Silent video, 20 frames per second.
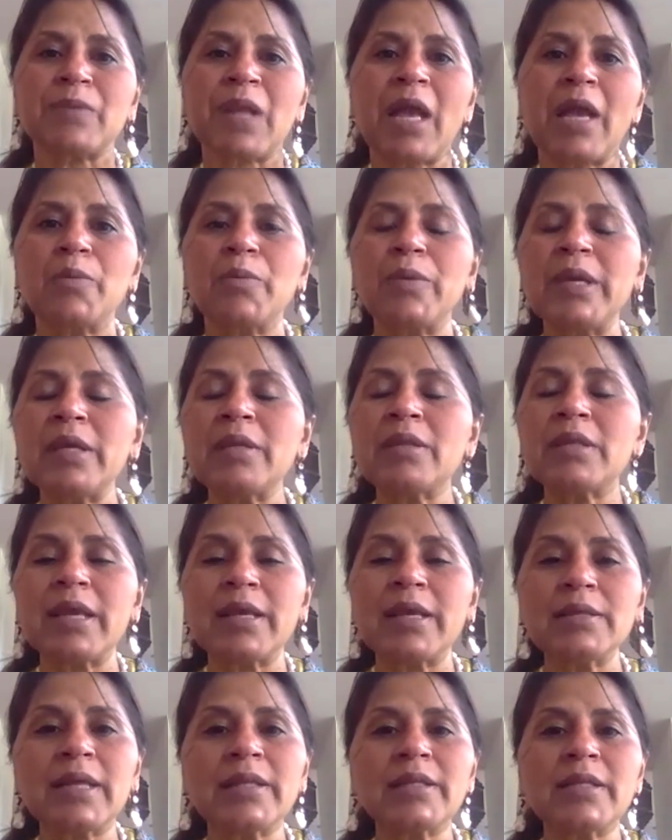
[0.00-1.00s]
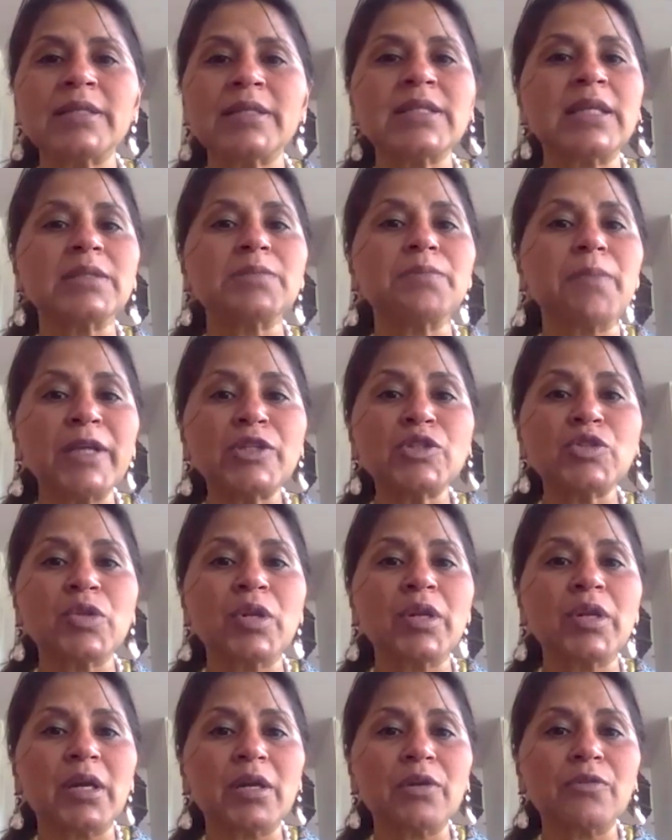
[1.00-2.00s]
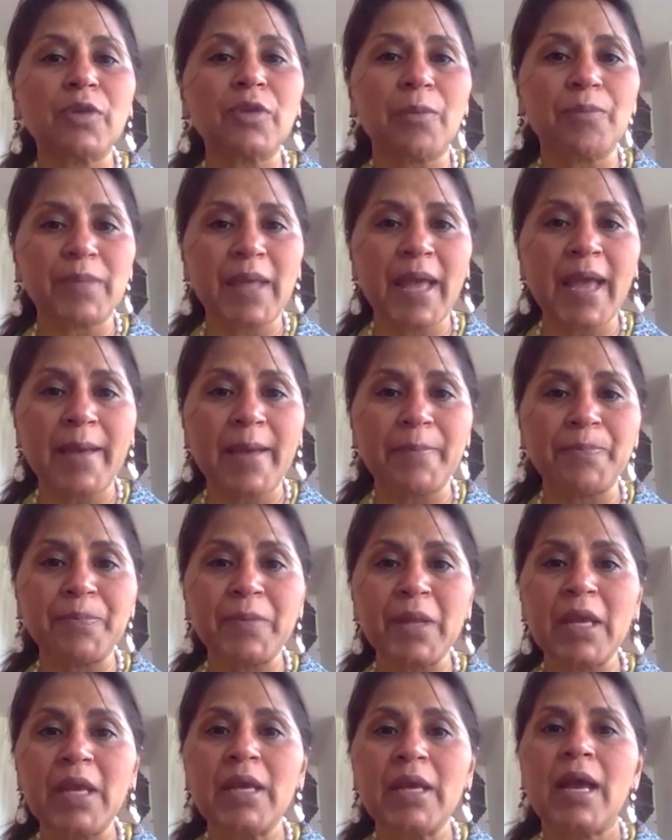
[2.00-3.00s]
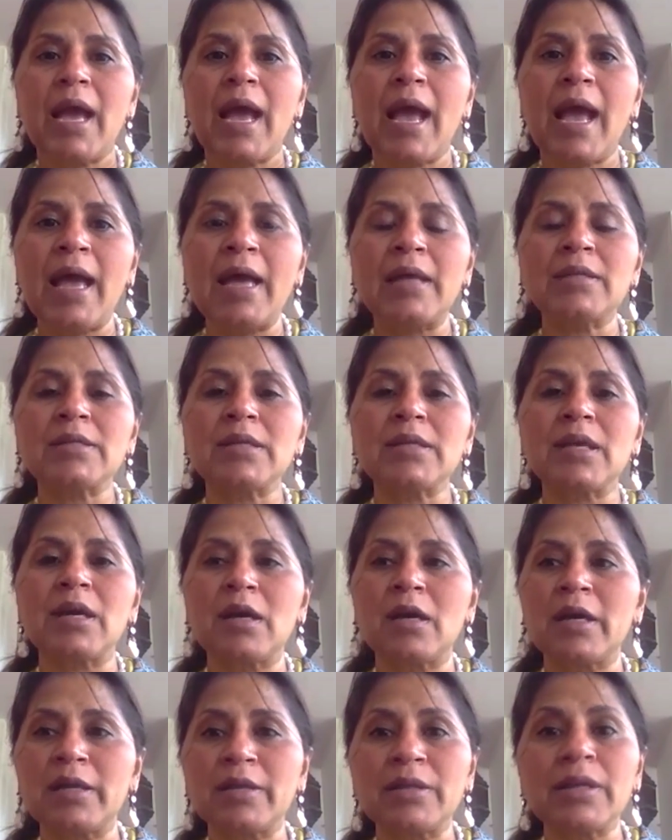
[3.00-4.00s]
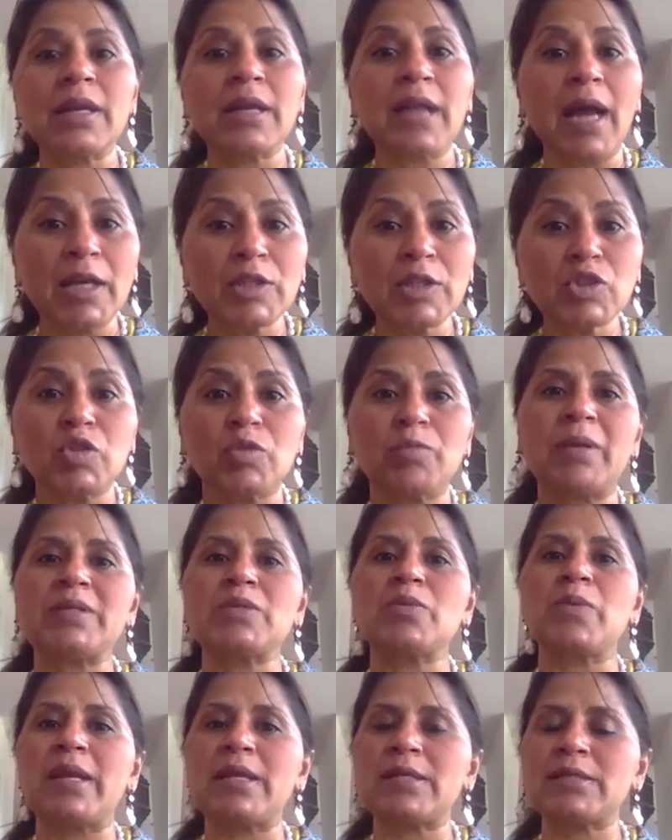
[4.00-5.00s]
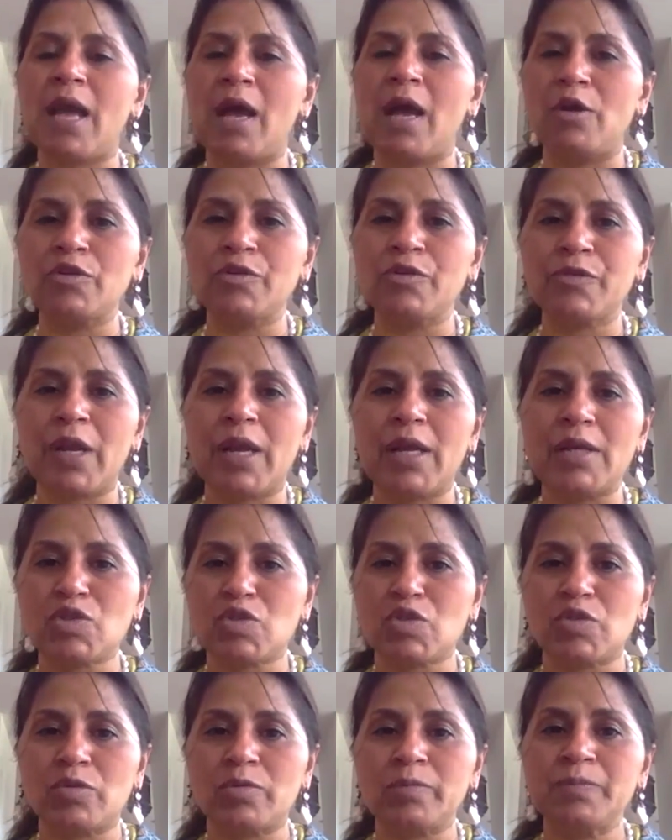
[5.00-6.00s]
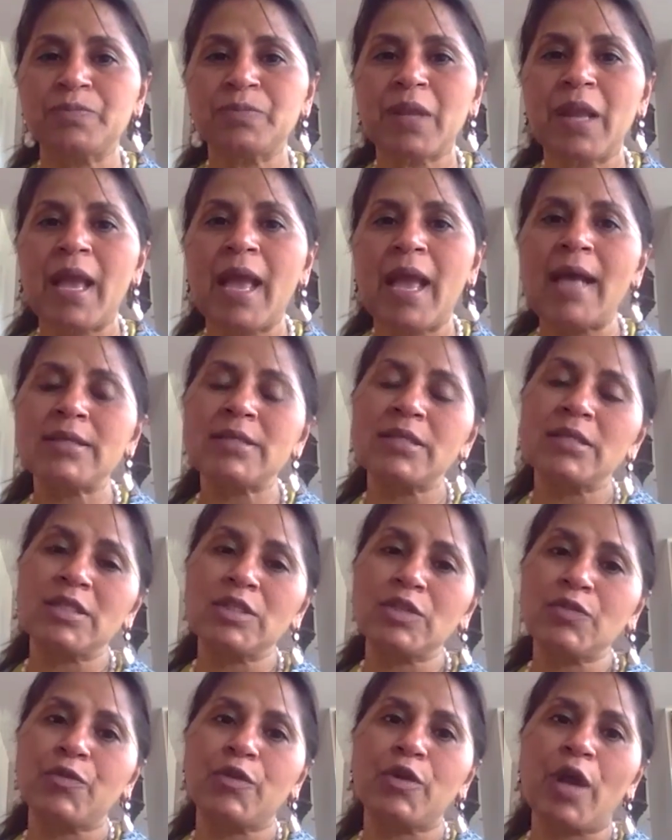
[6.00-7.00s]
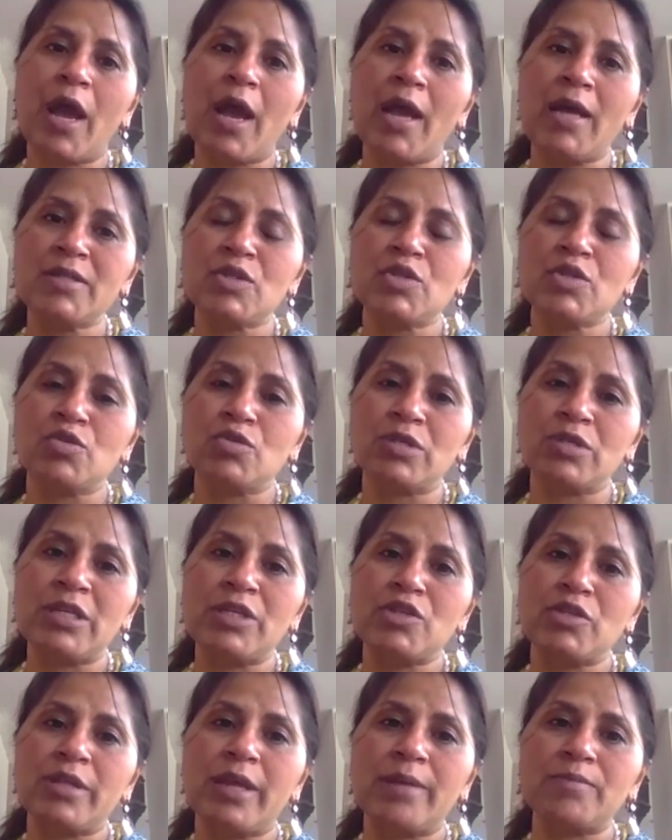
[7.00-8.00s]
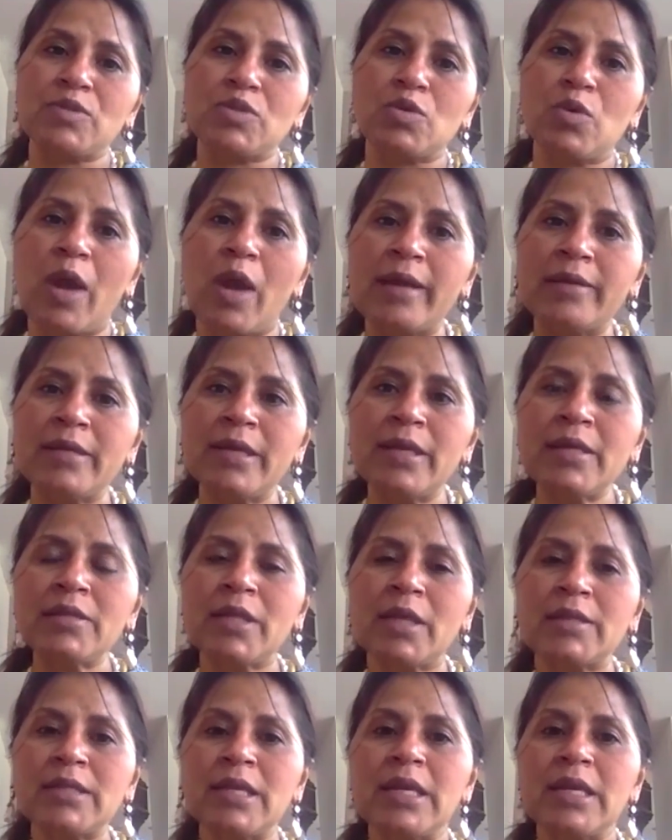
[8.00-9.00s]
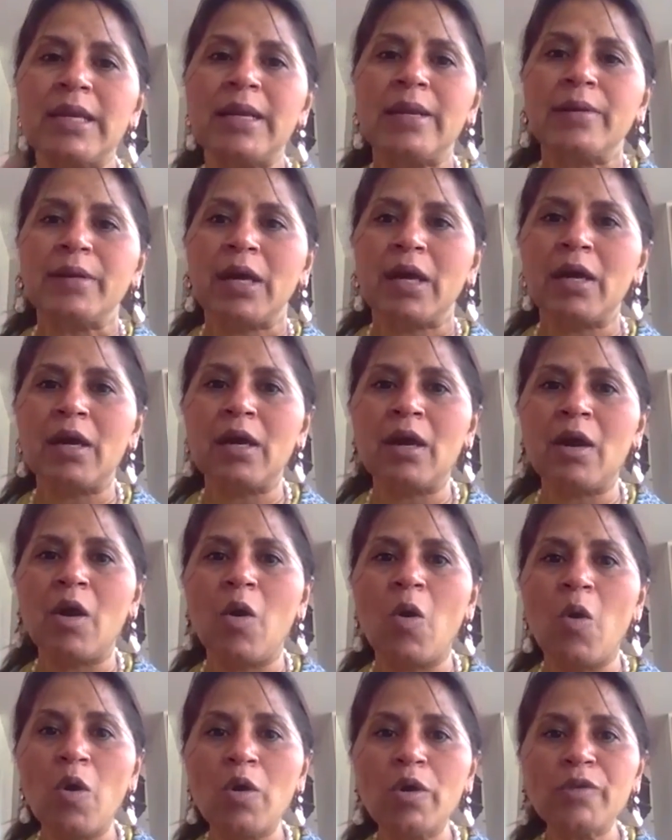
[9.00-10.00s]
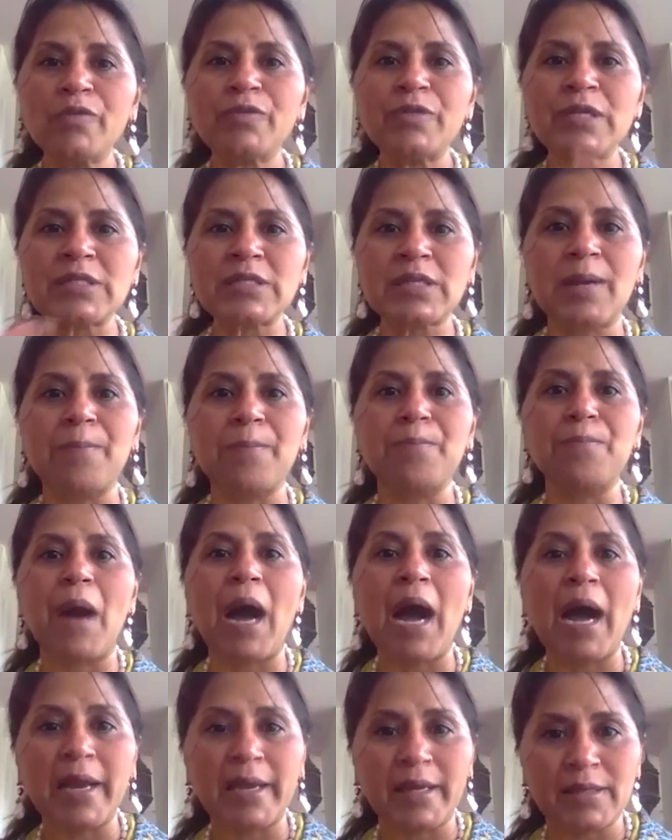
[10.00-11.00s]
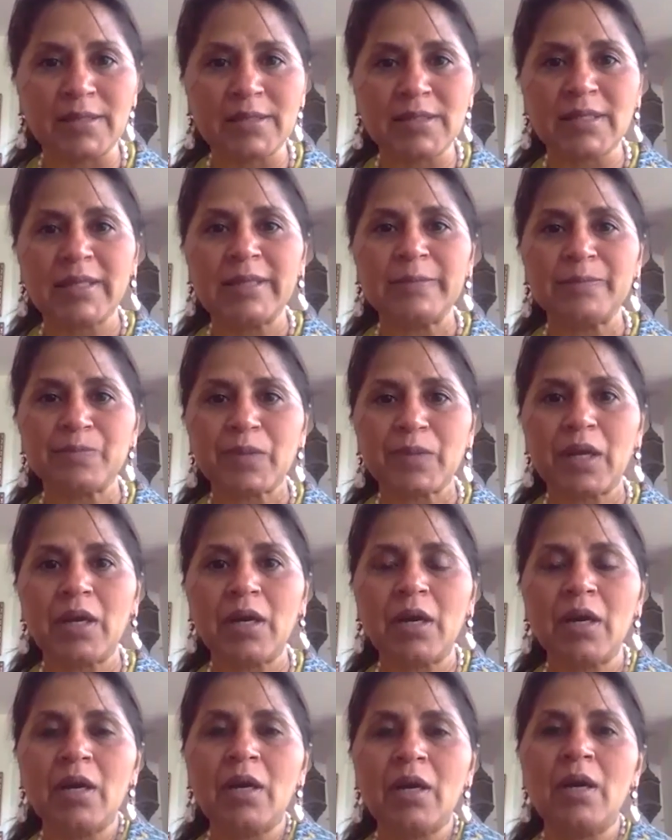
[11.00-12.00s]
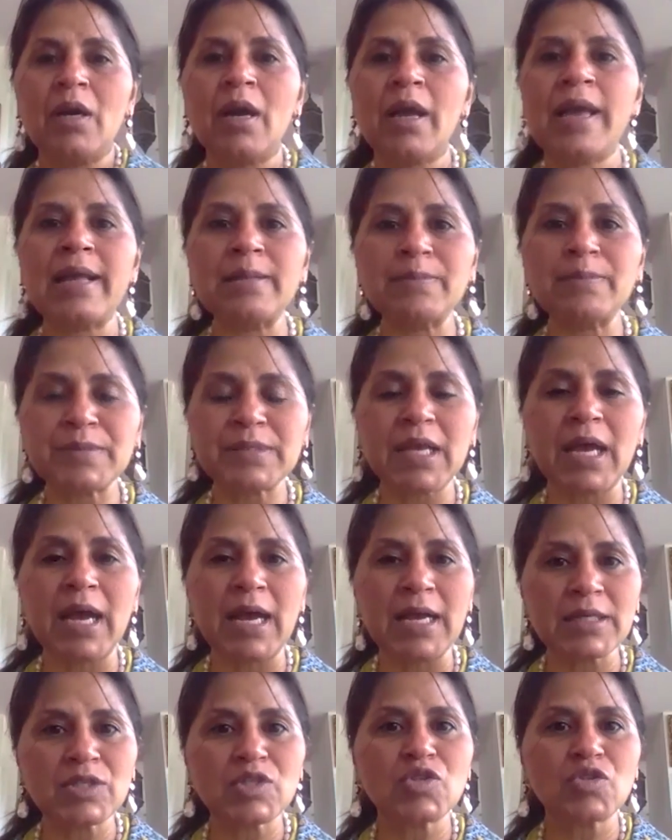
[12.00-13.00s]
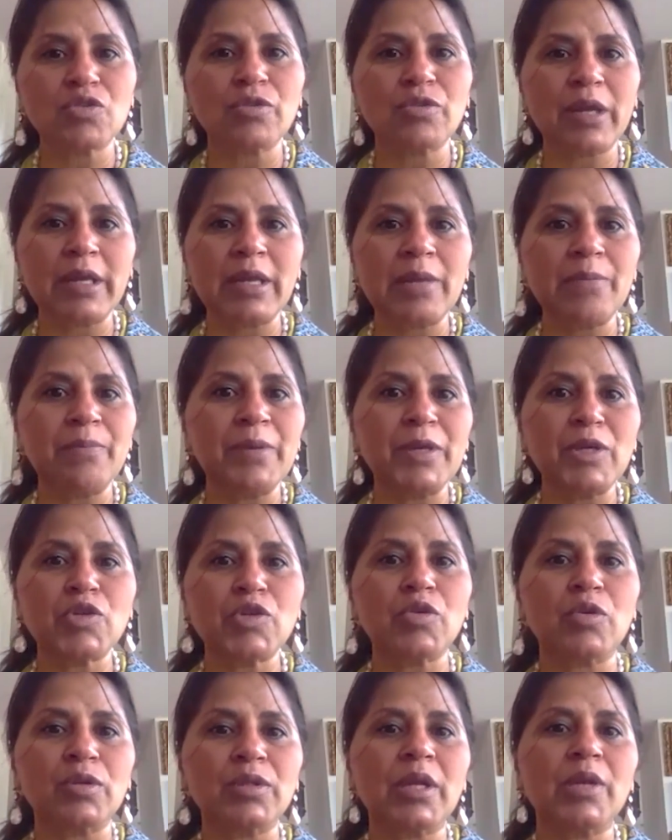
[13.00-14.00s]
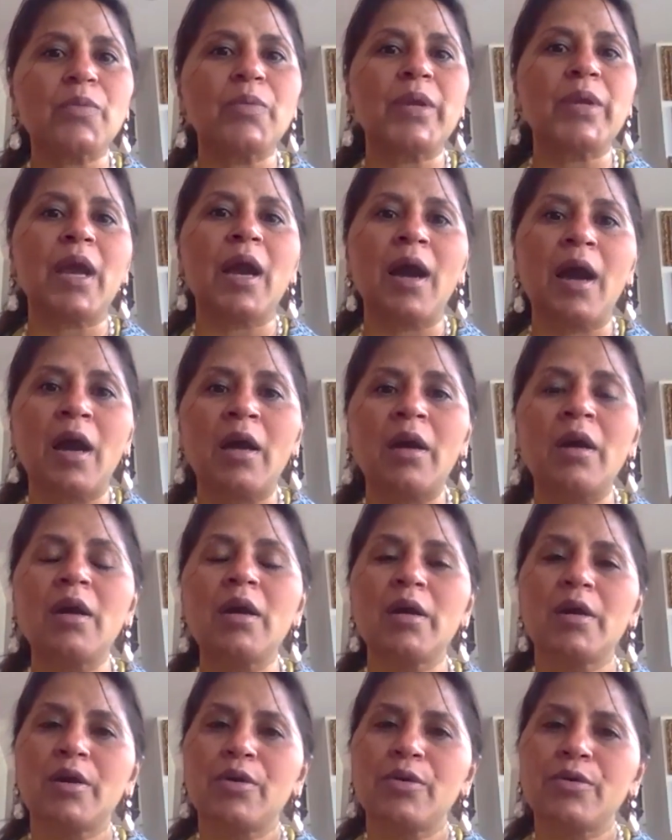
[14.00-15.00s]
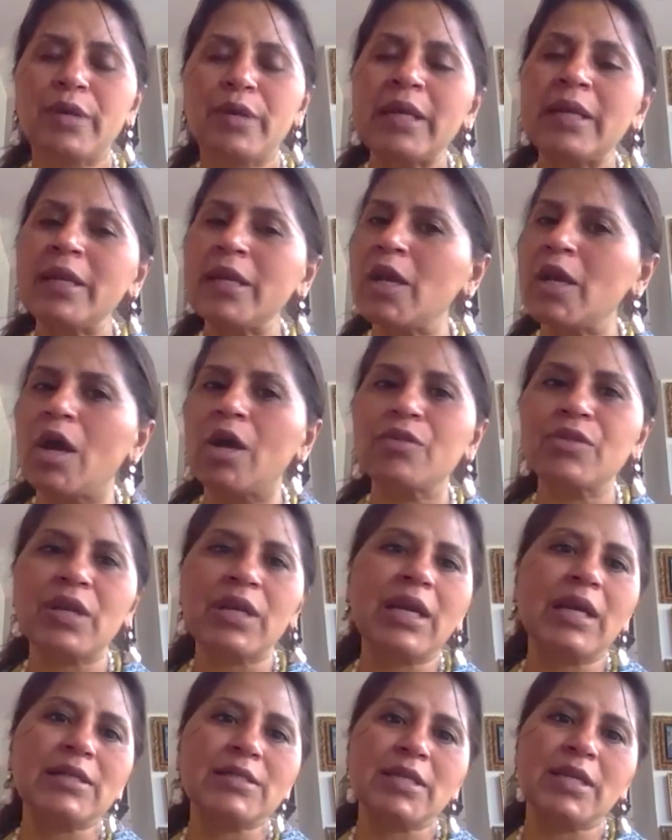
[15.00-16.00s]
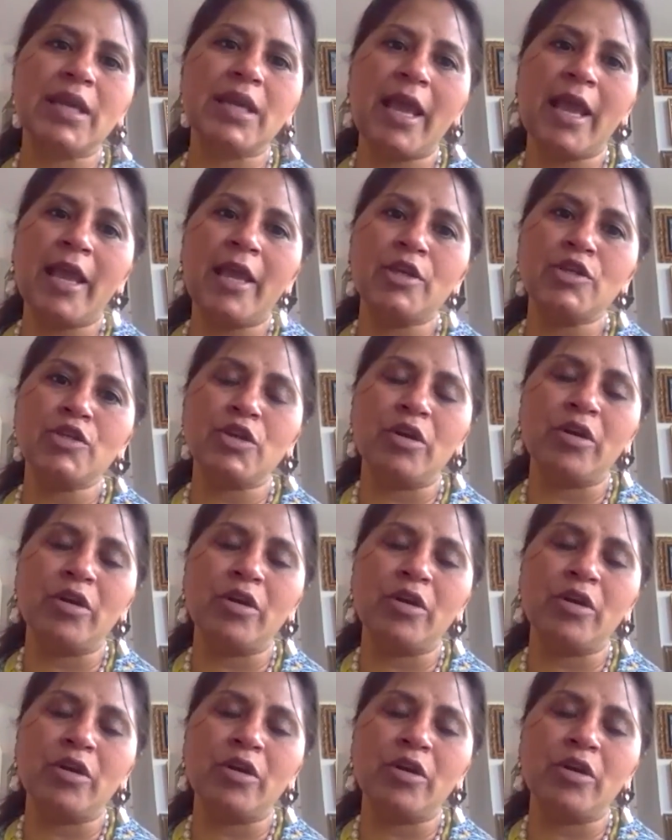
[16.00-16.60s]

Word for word: And we think that there's as much to learn from them and uh, in the classroom as well as out of classroom as it is for us to teach them. So I think that uh, all of this combined uh, helps us to really be sure that we are really on the cutting edge